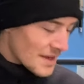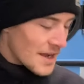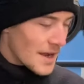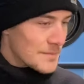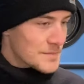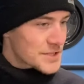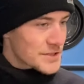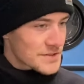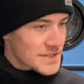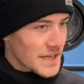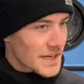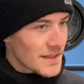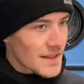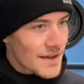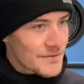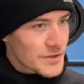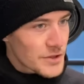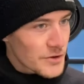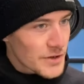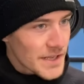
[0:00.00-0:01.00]
Um, so it was like
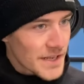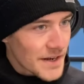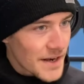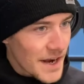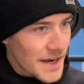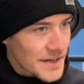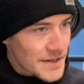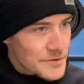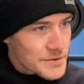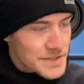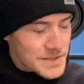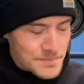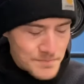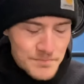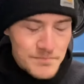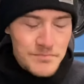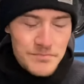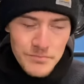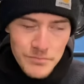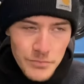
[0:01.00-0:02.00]
11:30 at night and it was
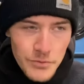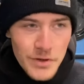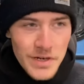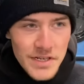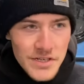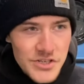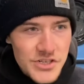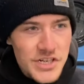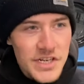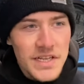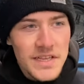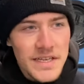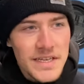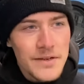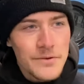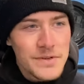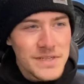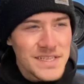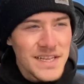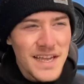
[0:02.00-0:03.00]
pretty chilly.
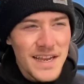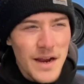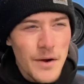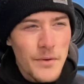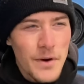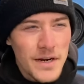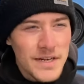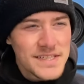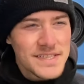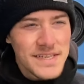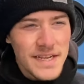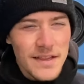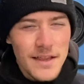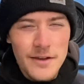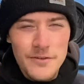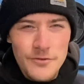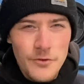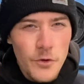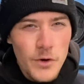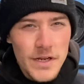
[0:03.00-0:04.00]
It was like I want to say
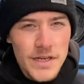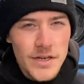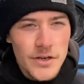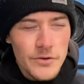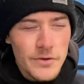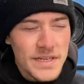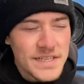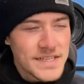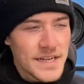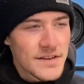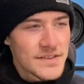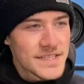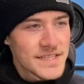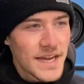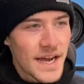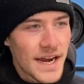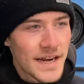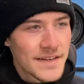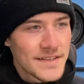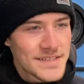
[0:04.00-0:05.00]
like 40 degrees
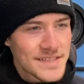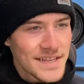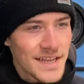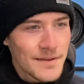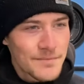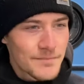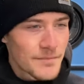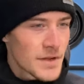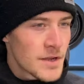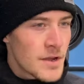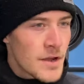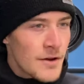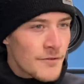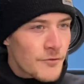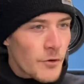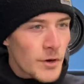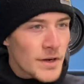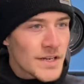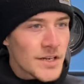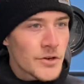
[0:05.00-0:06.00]
outside. It's like
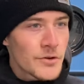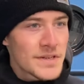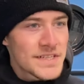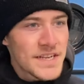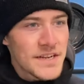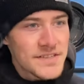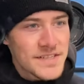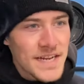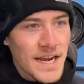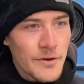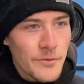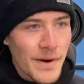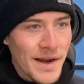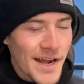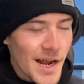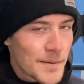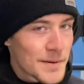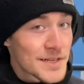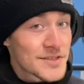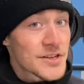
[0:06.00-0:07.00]
40 degrees outside right
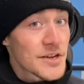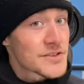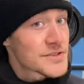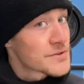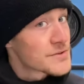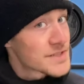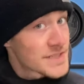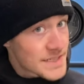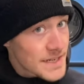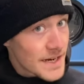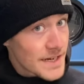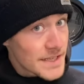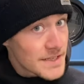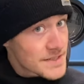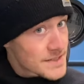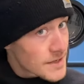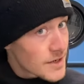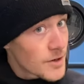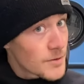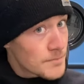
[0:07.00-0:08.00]
now, but it's also sunny,
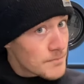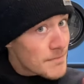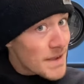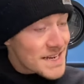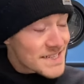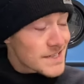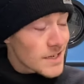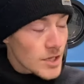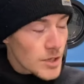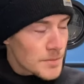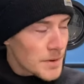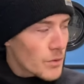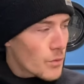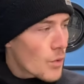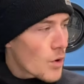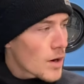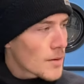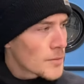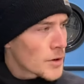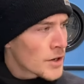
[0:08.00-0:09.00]
so it makes it a little bit
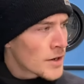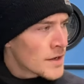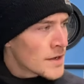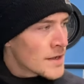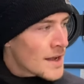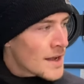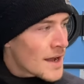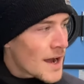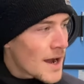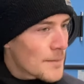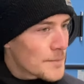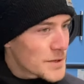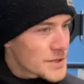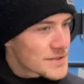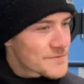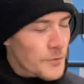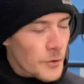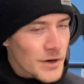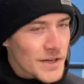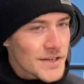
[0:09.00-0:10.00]
warmer. Um, but it
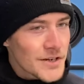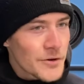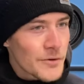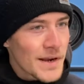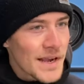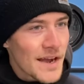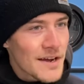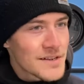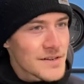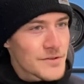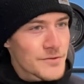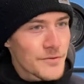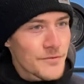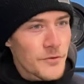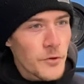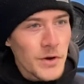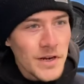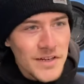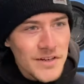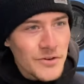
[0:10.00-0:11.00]
was 40 degree out,
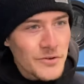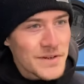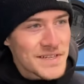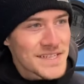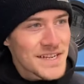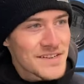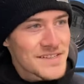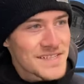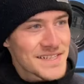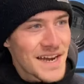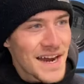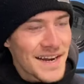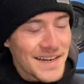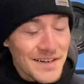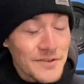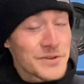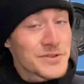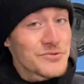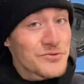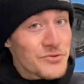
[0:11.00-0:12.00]
40 degrees outside, and
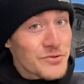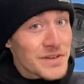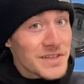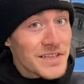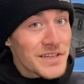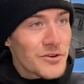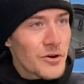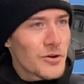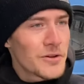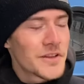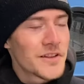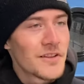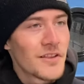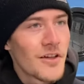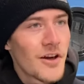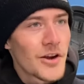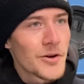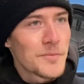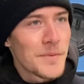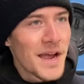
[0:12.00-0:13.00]
it was really cold in the
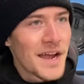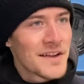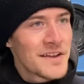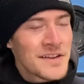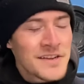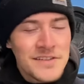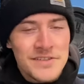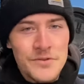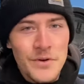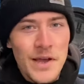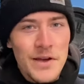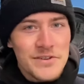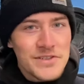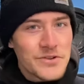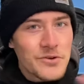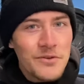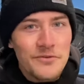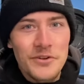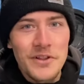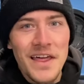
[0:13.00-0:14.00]
laundromat. So what I was
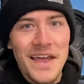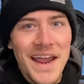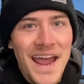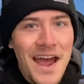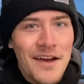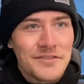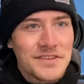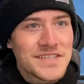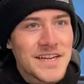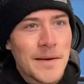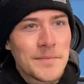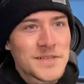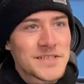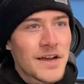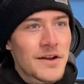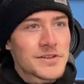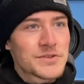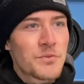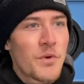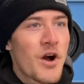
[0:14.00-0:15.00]
doing for like half the time is
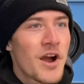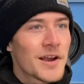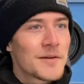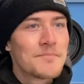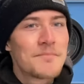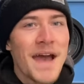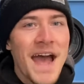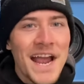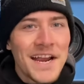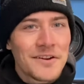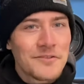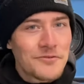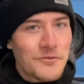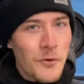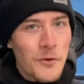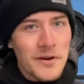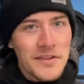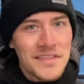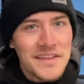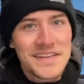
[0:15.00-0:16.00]
I was walking back and
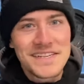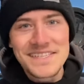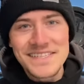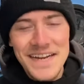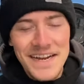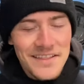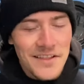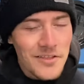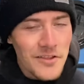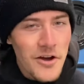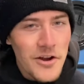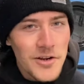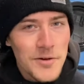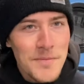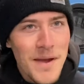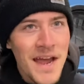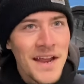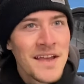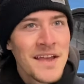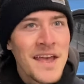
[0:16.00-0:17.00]
forth inside the
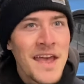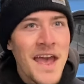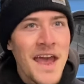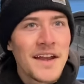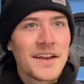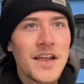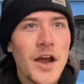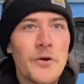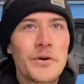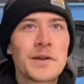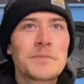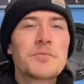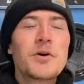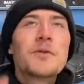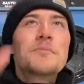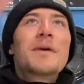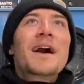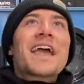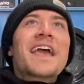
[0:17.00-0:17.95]
laundromat and going and putting my